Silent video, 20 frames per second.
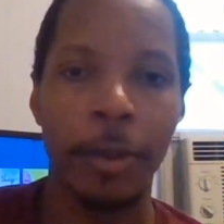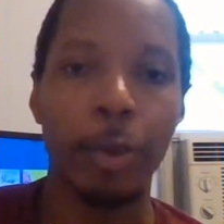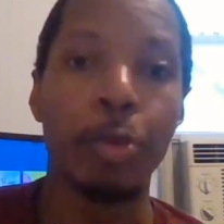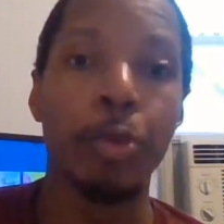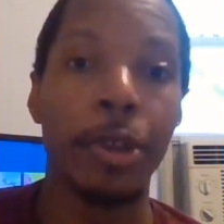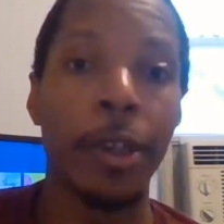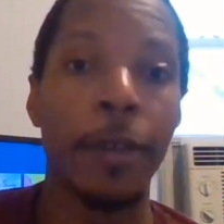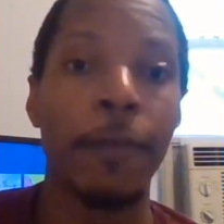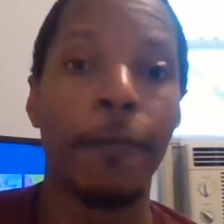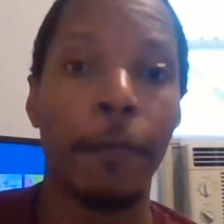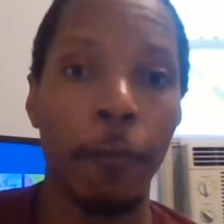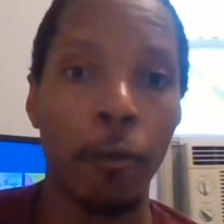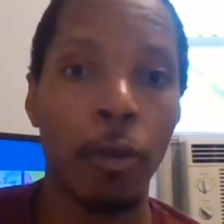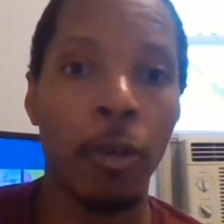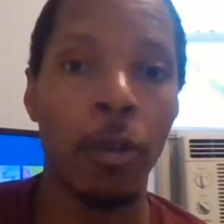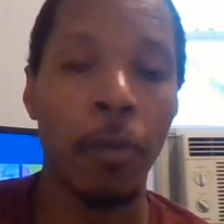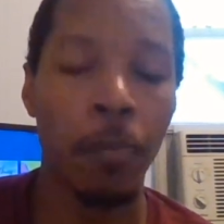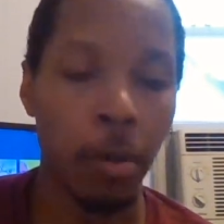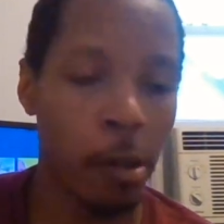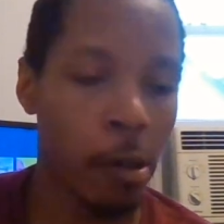he was in
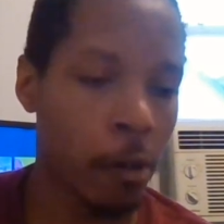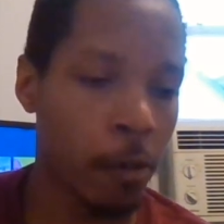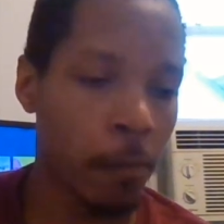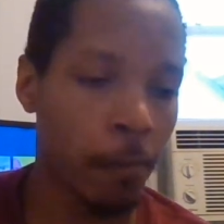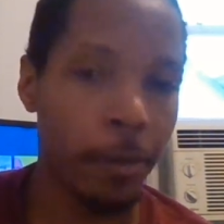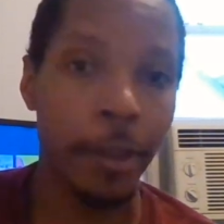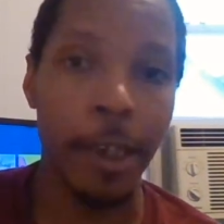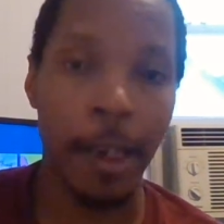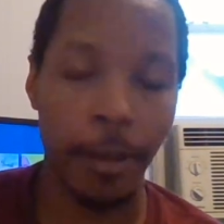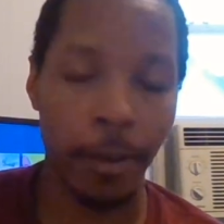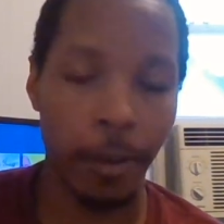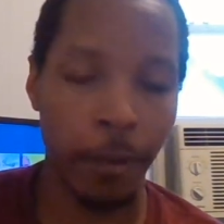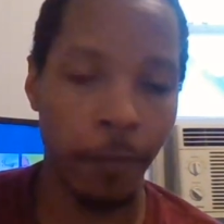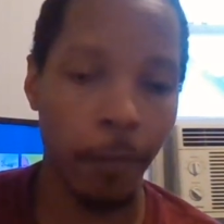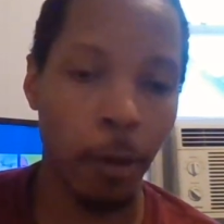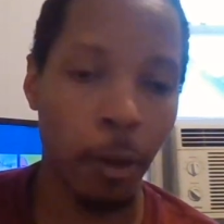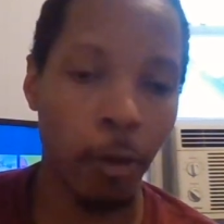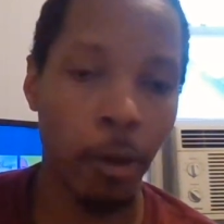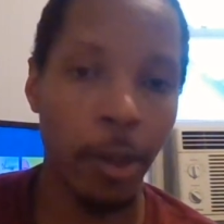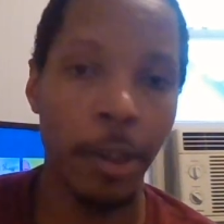full-blown
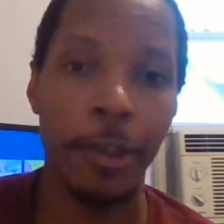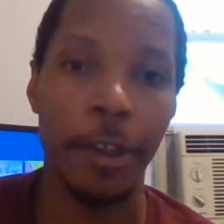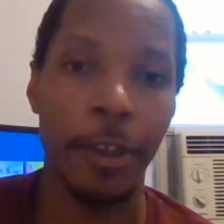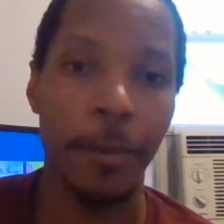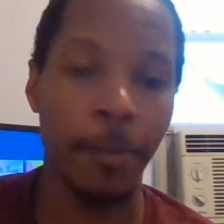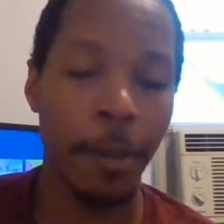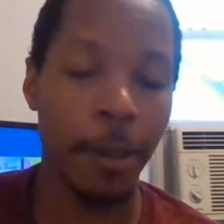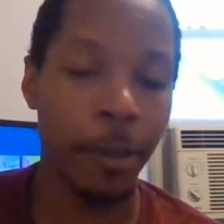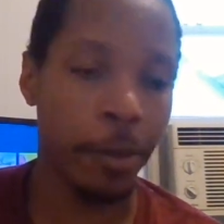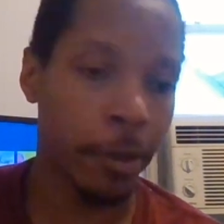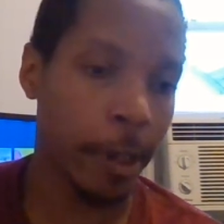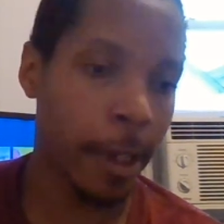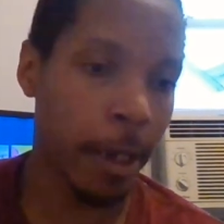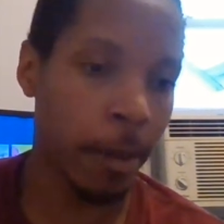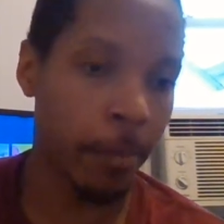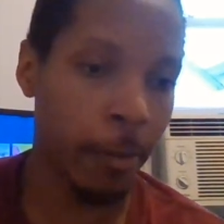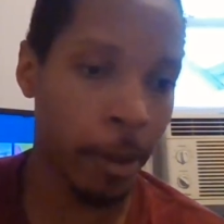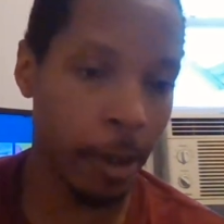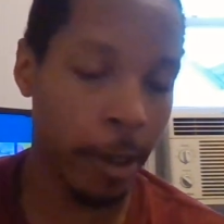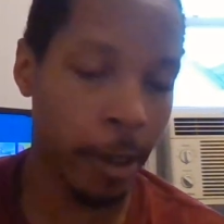protective mode until Spencer
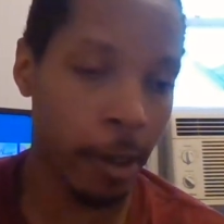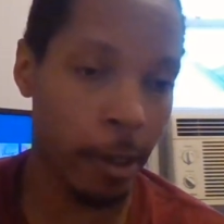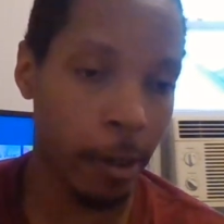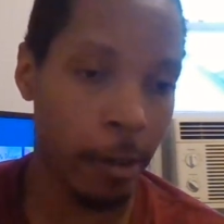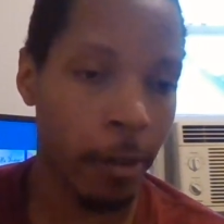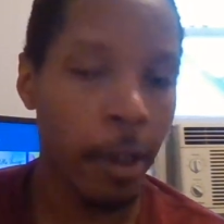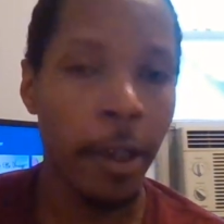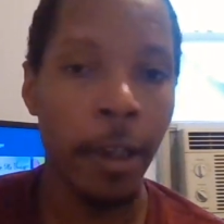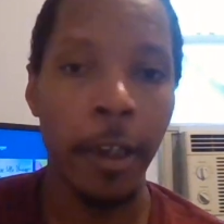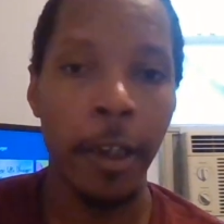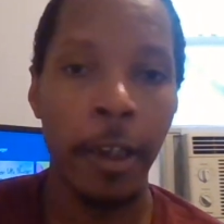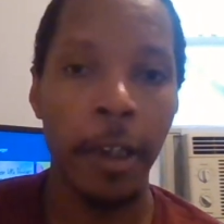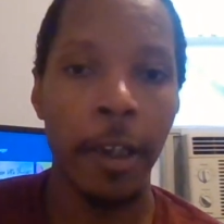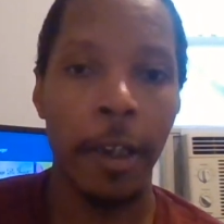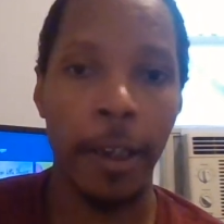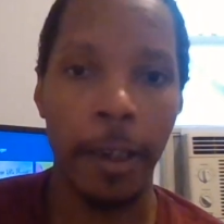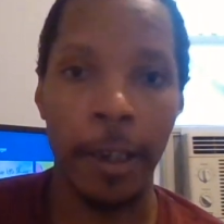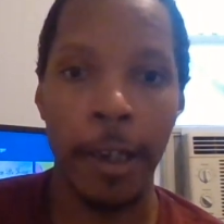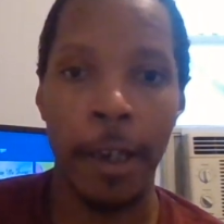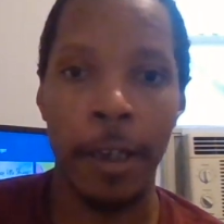came in there
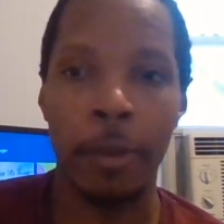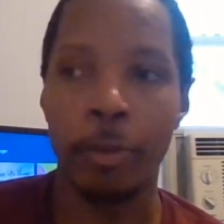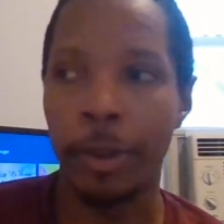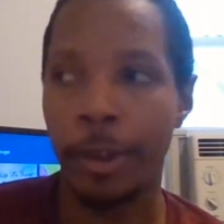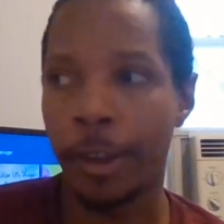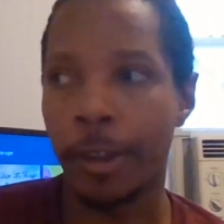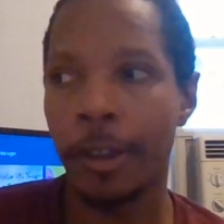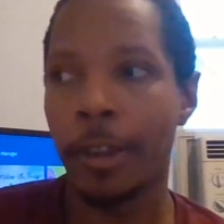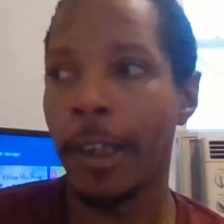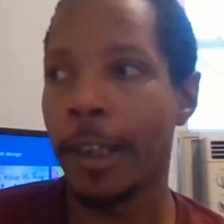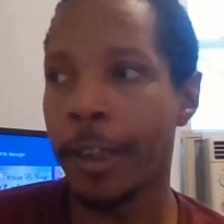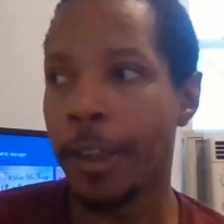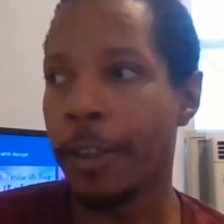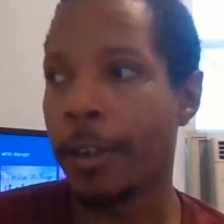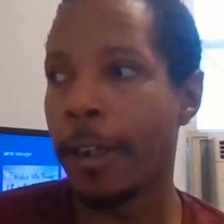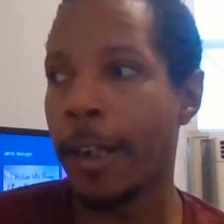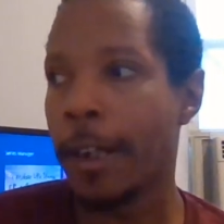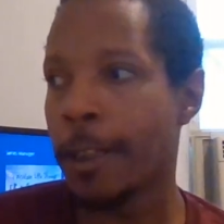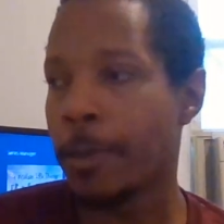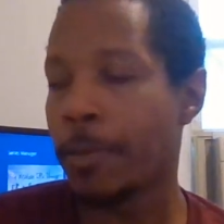and kind of was just like, you
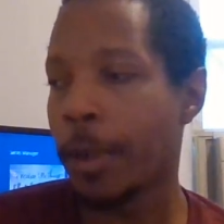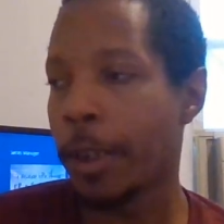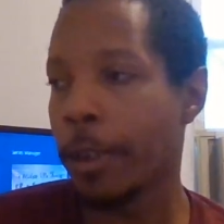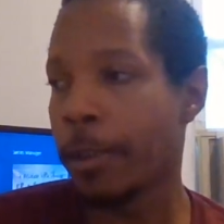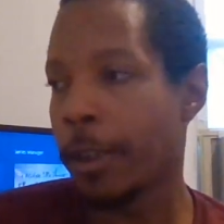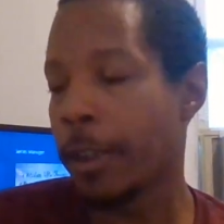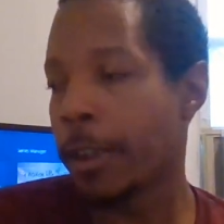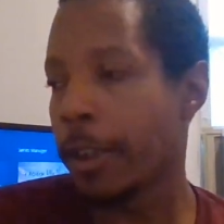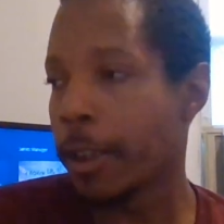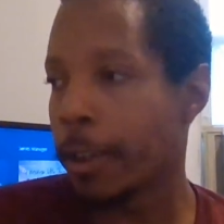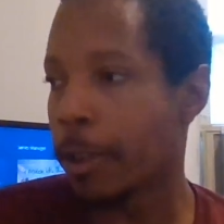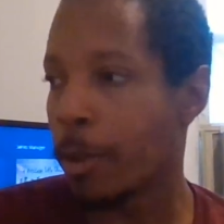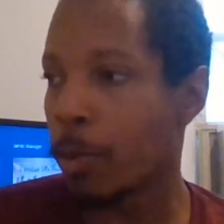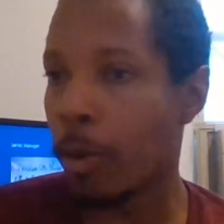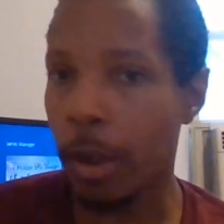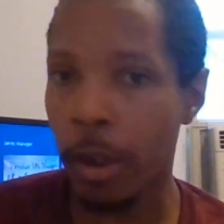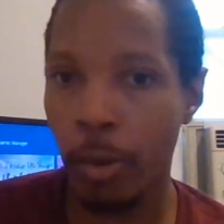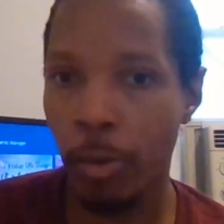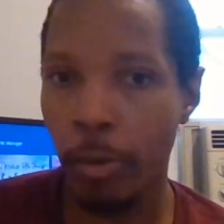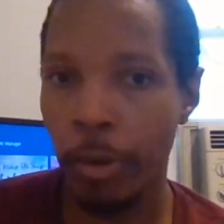know, Esme, you need to get to
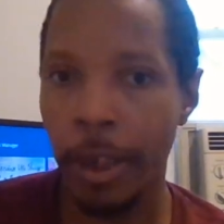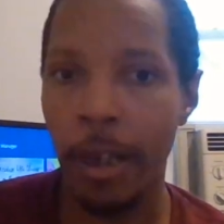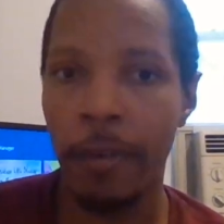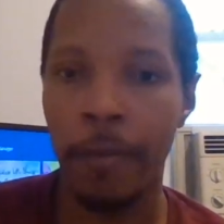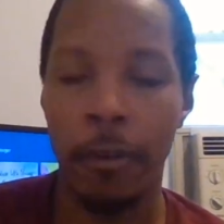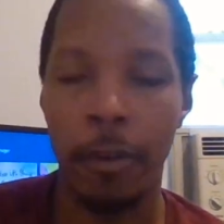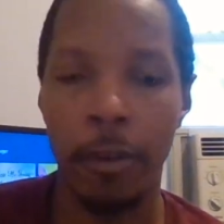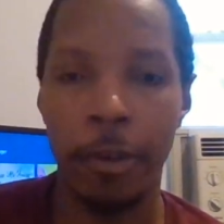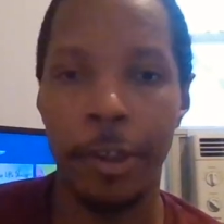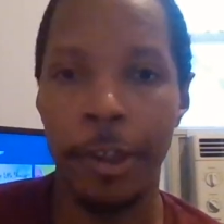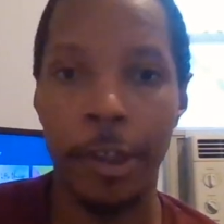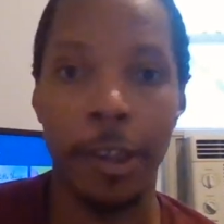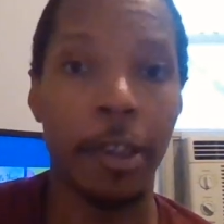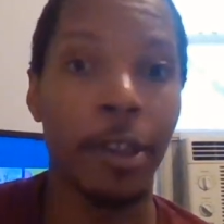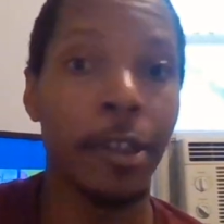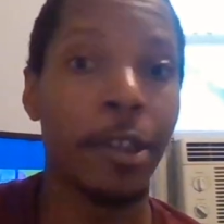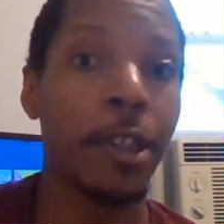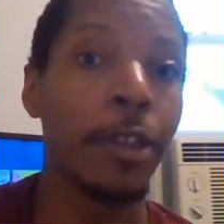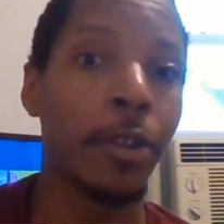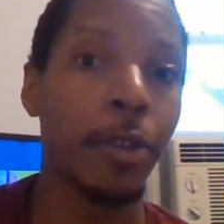work or whatever, just
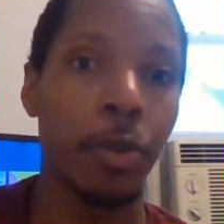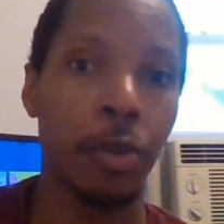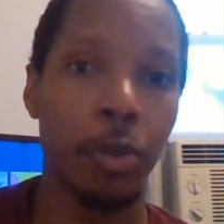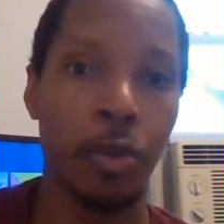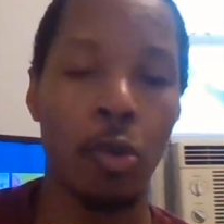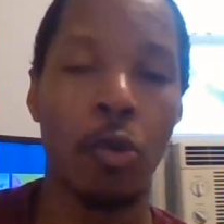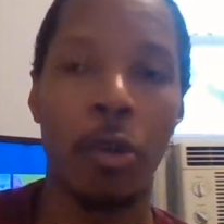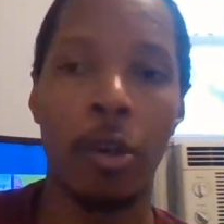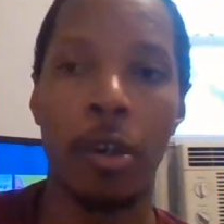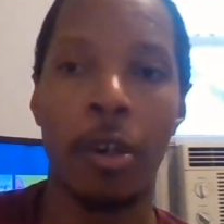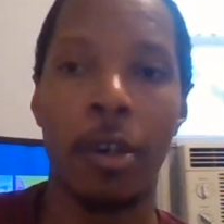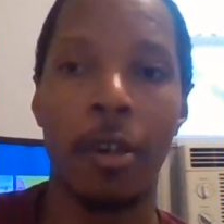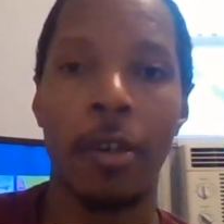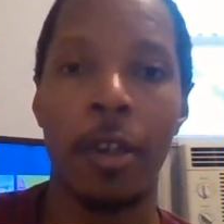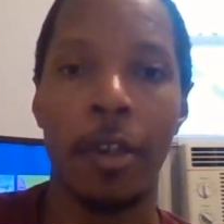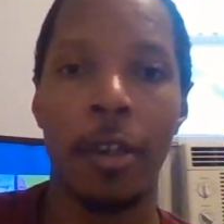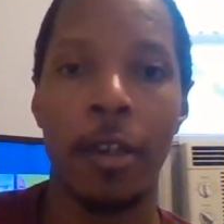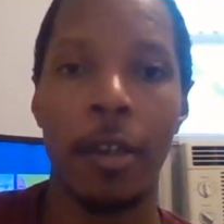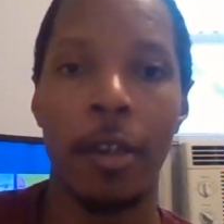because he saw